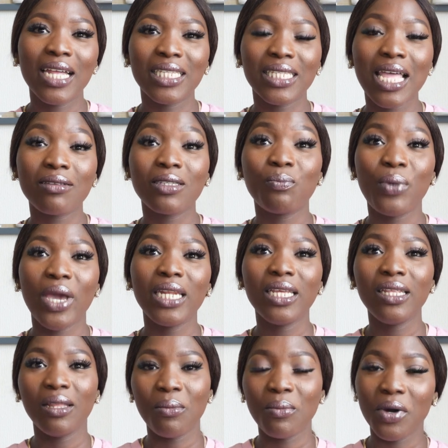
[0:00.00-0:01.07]
and start
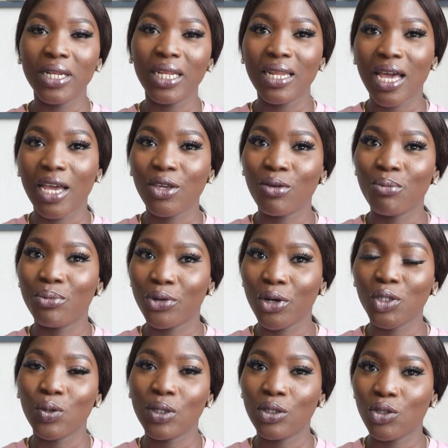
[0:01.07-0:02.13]
spending the money that you
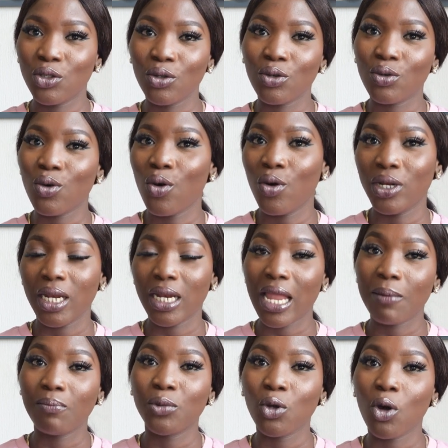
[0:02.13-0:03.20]
brought with you on a
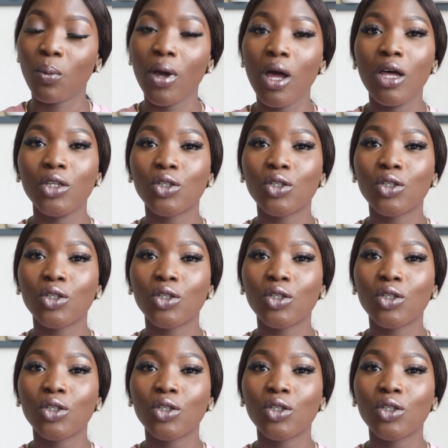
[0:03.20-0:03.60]
laptop.